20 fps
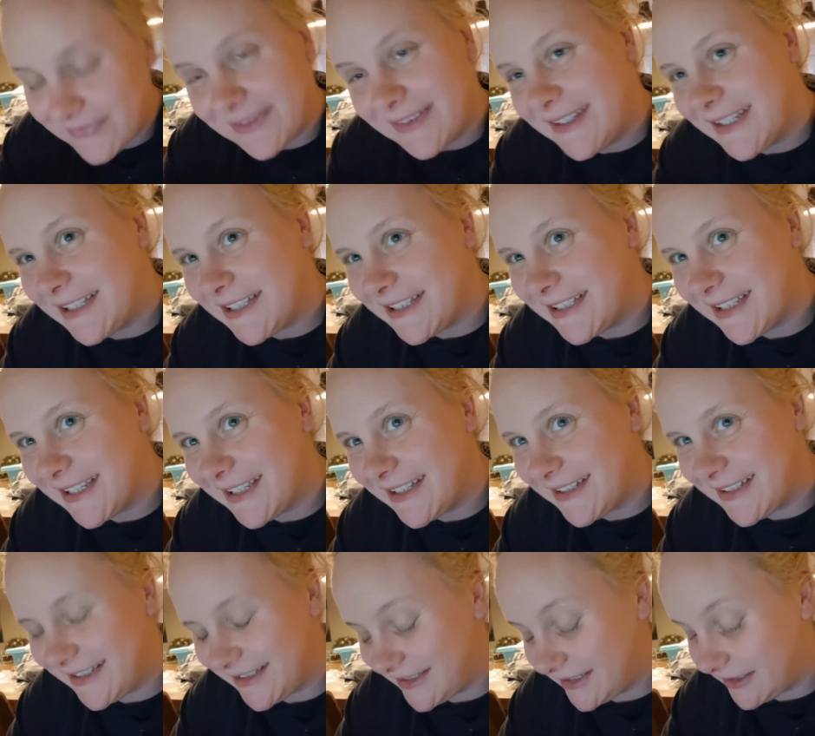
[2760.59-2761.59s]
this
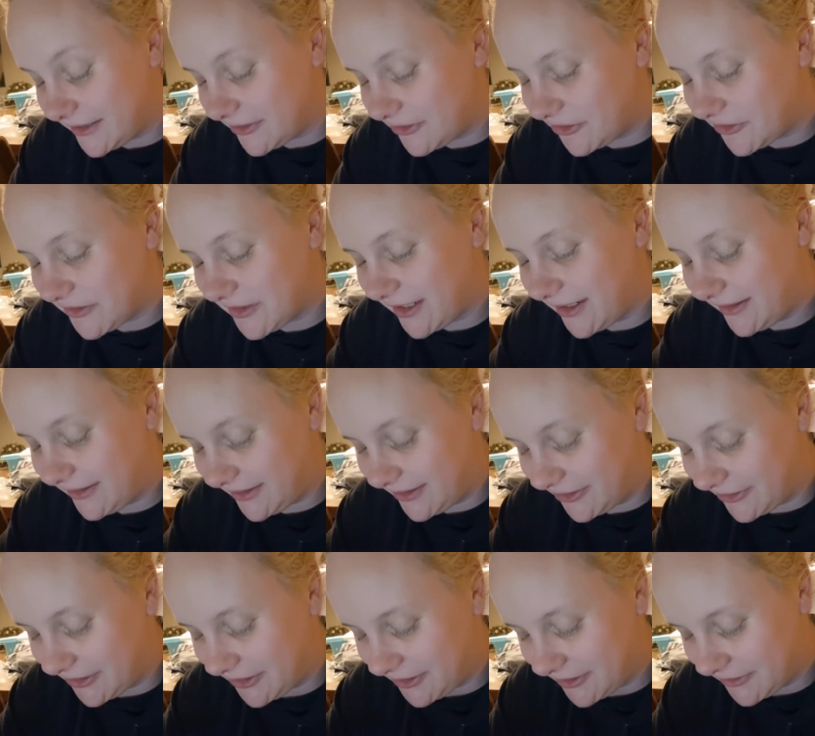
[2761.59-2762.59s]
is a contender
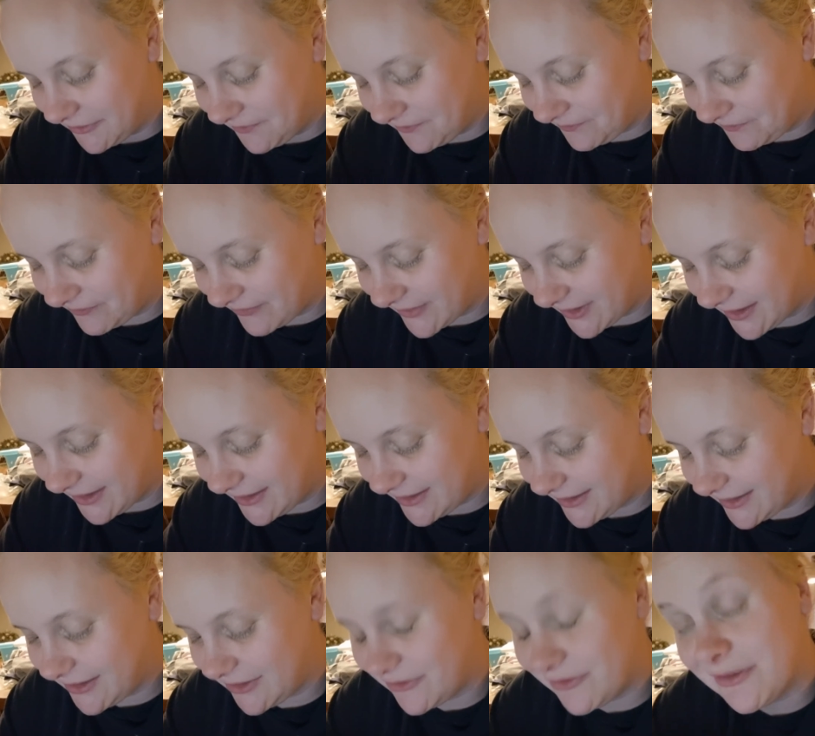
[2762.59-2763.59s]
though,
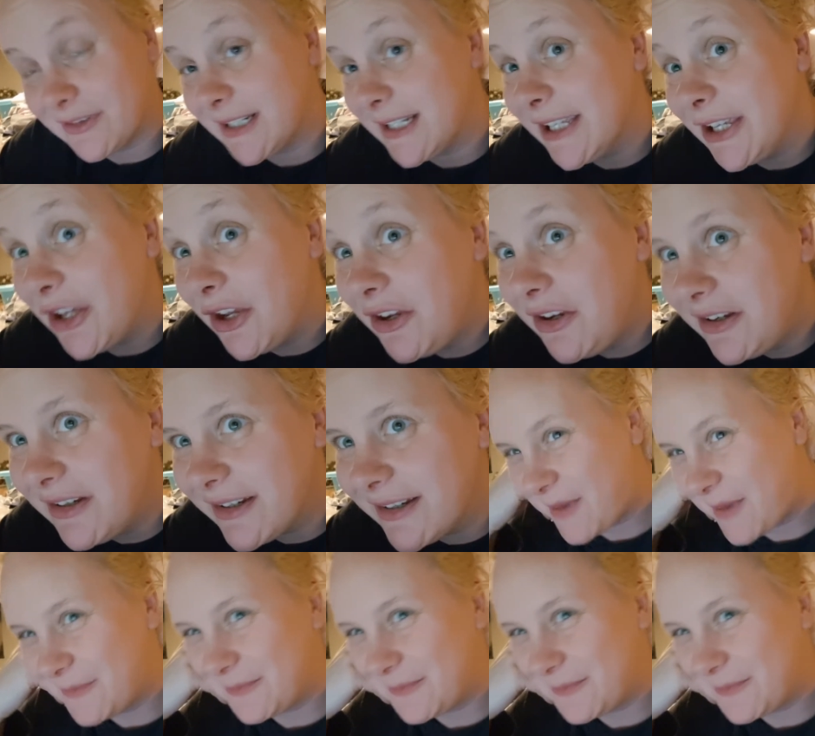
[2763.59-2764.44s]
It's really good.